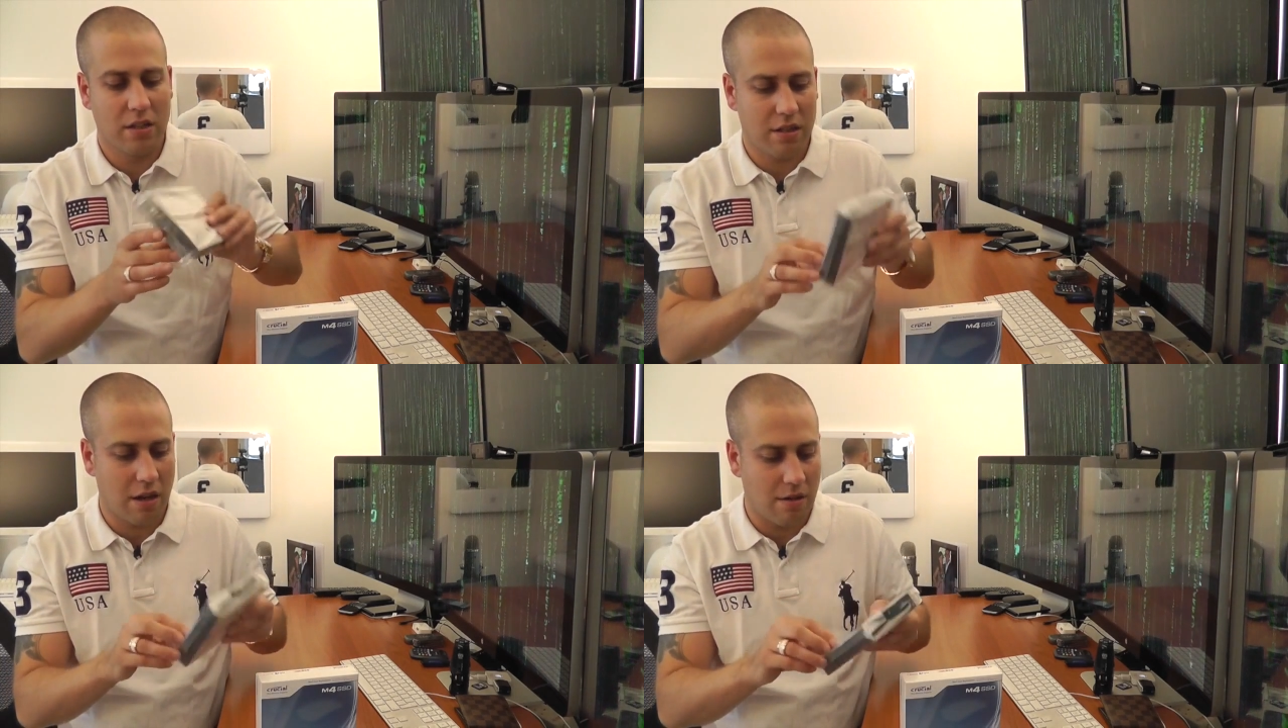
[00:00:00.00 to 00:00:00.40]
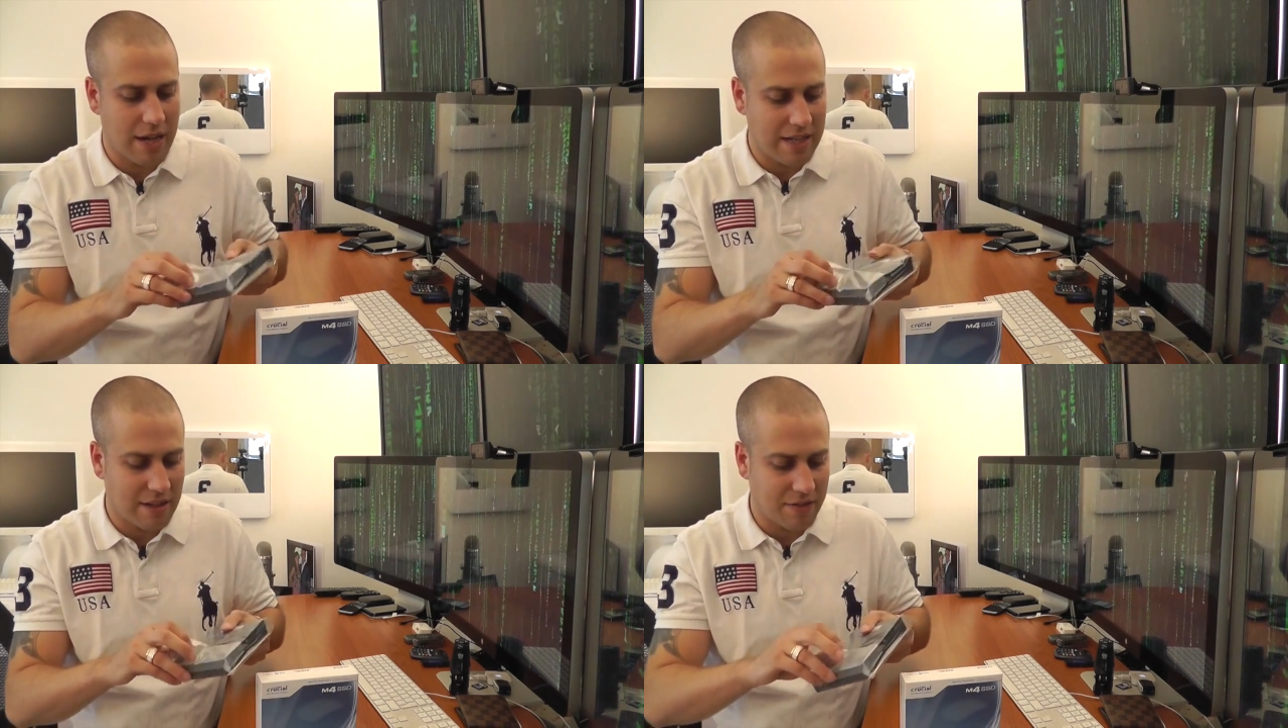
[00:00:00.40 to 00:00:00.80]
So
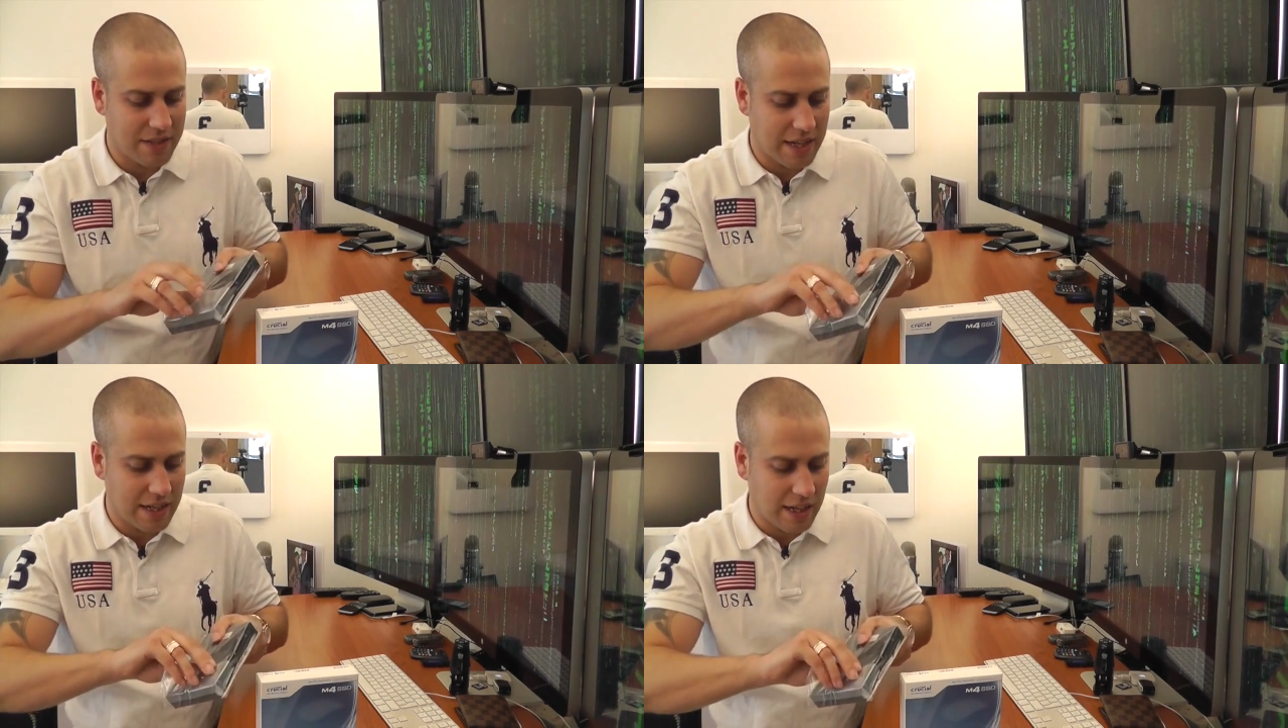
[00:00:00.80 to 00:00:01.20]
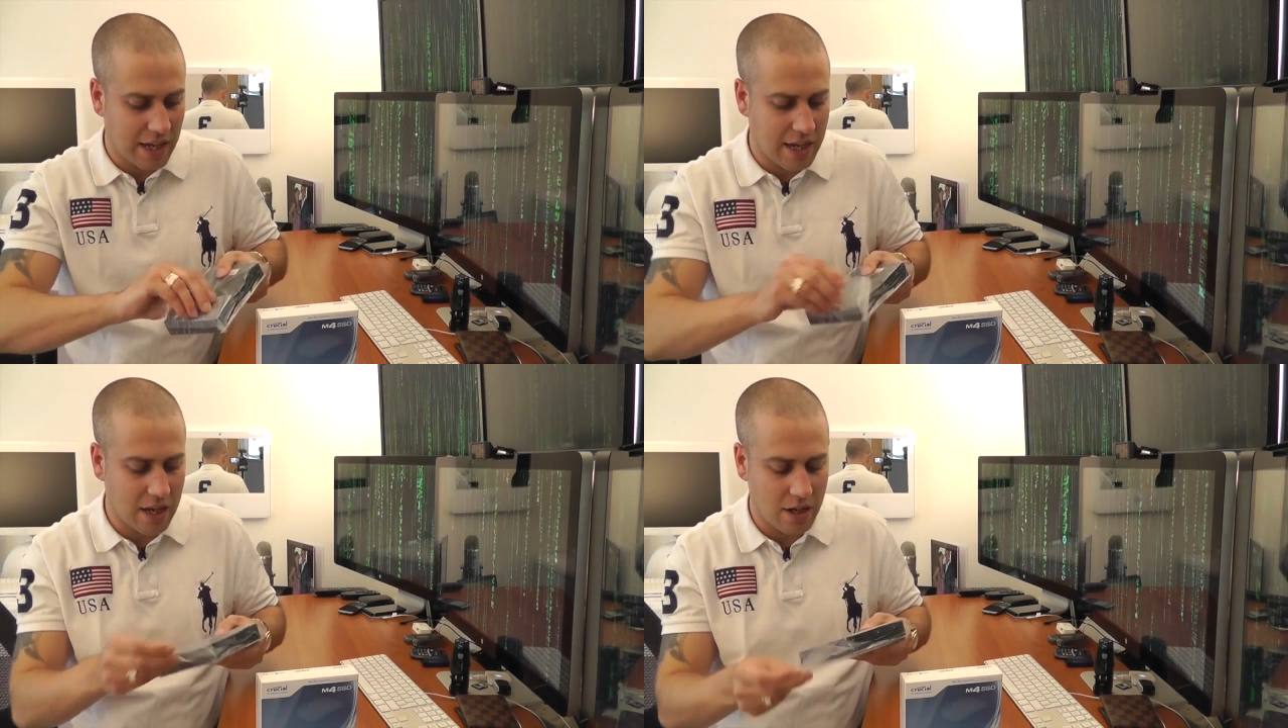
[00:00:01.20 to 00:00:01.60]
let's take
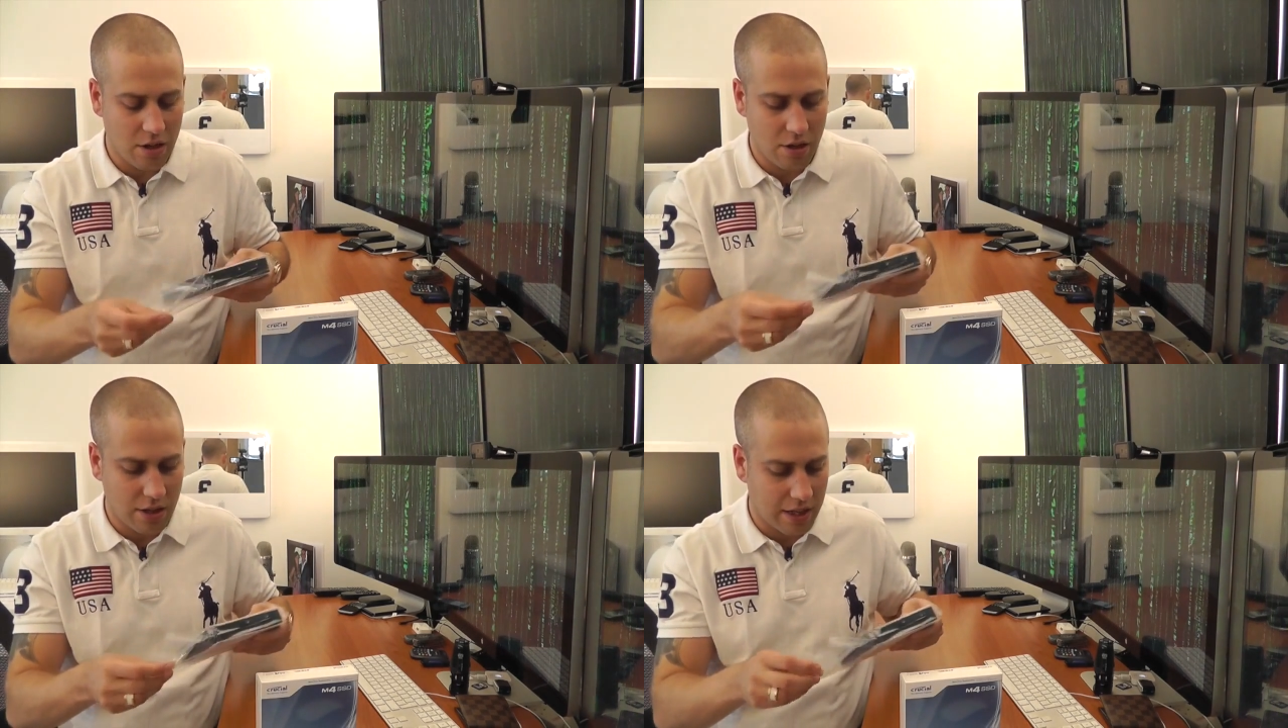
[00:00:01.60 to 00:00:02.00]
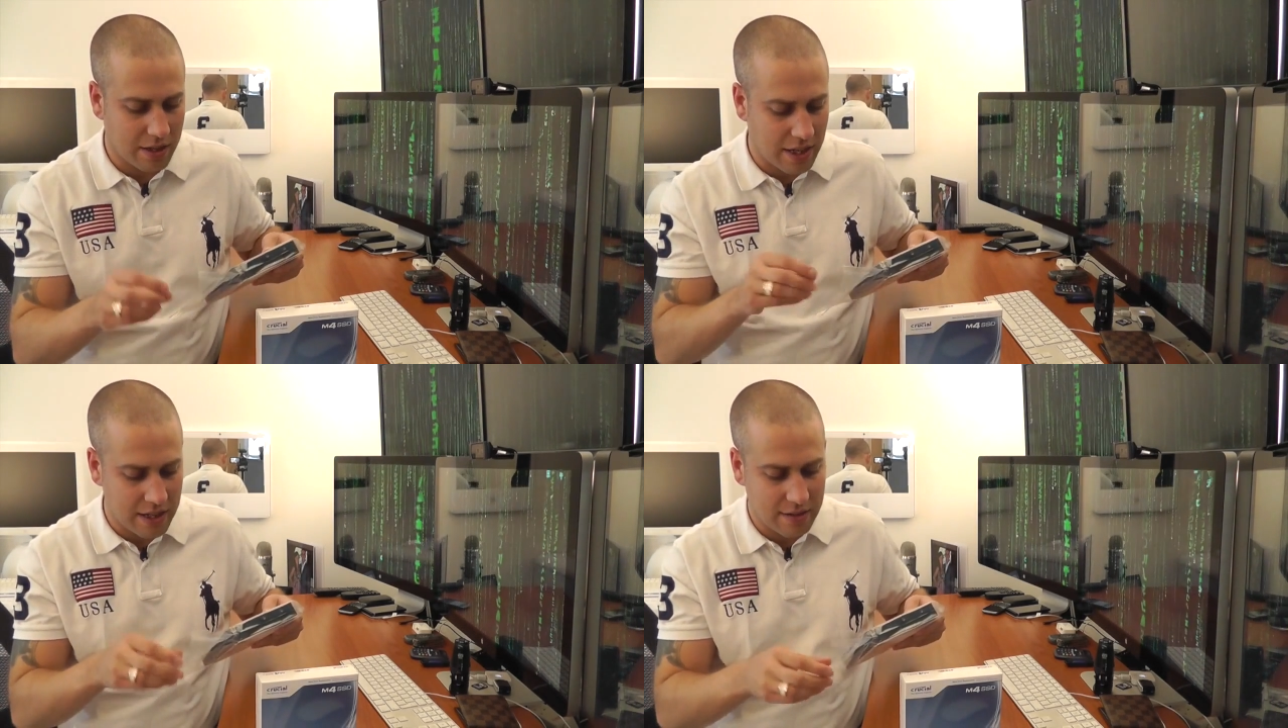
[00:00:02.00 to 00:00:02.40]
a look
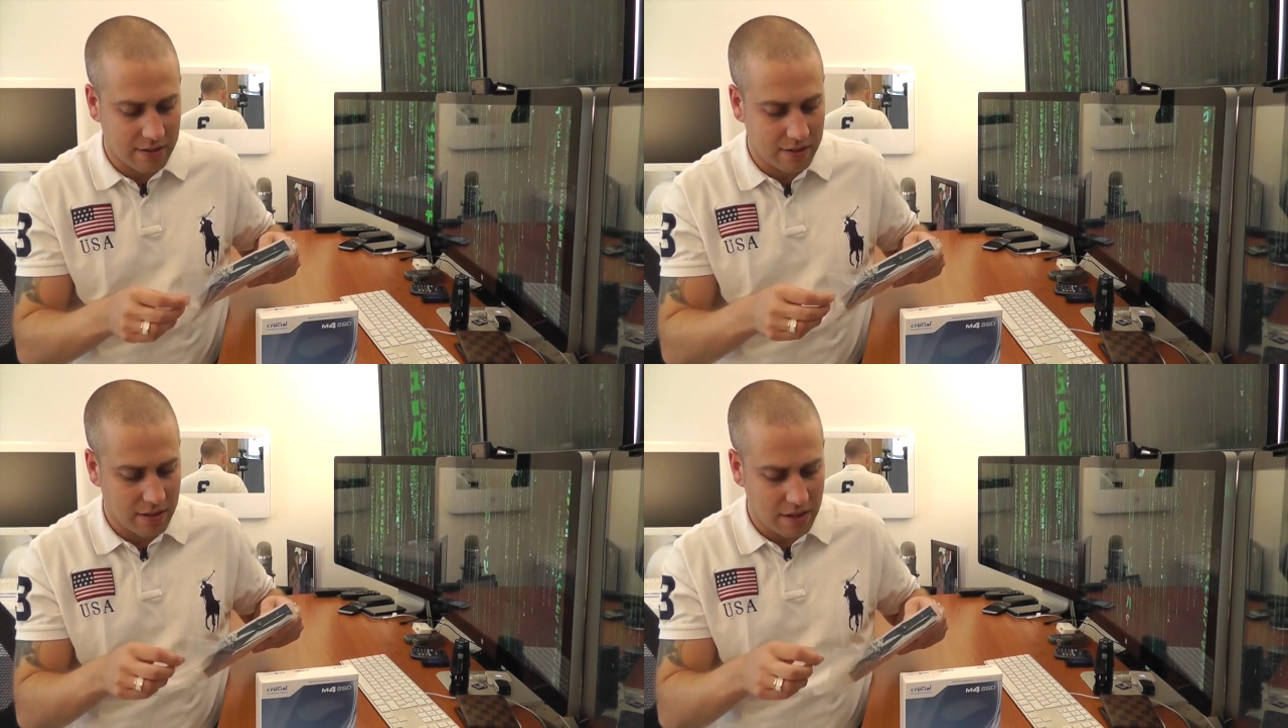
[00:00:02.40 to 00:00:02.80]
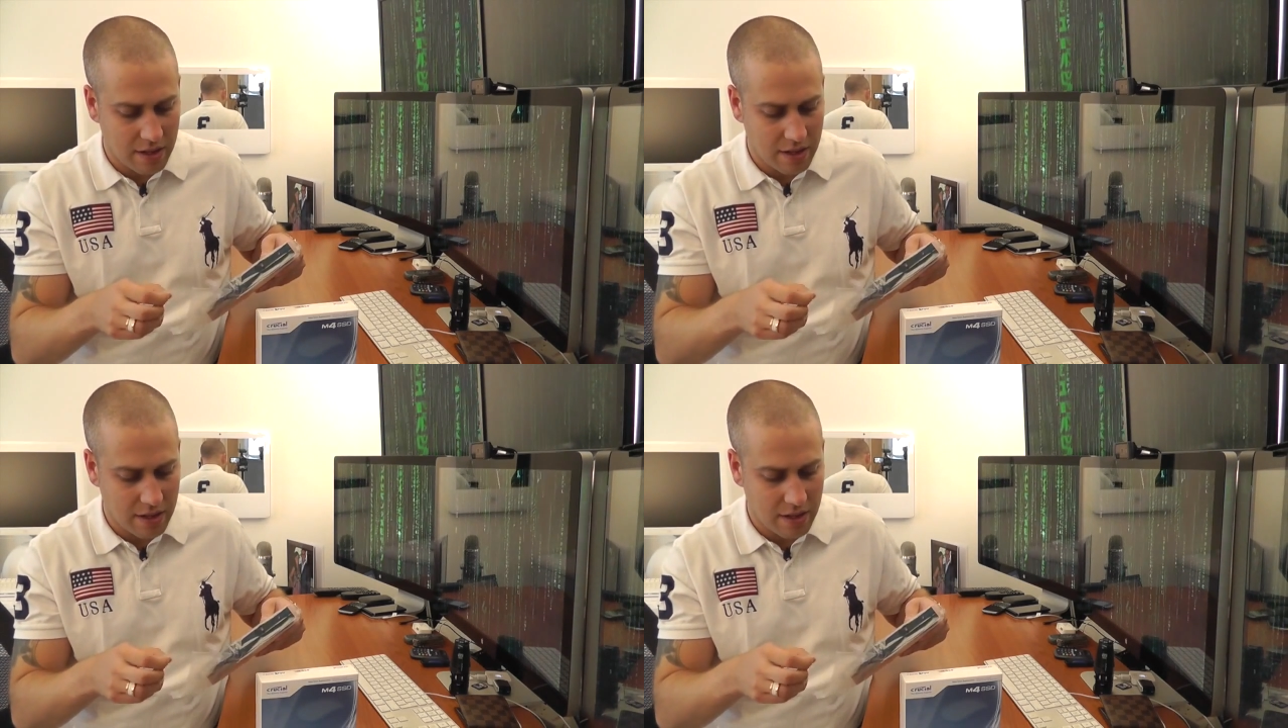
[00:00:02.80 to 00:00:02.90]
at this.